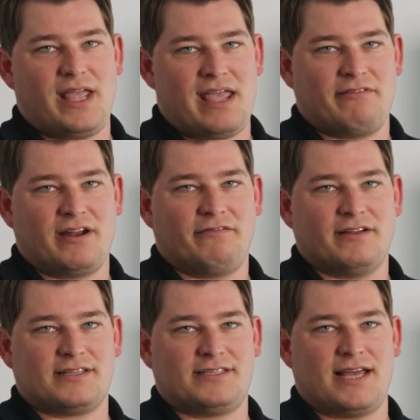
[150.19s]
even if
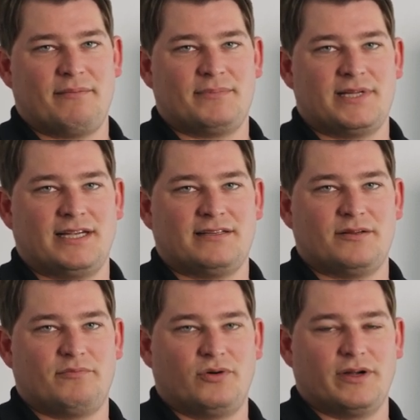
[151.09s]
it's tempting to
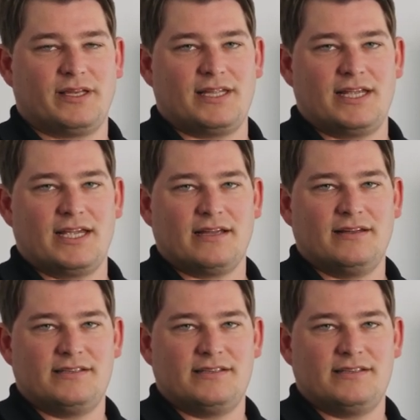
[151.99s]
put the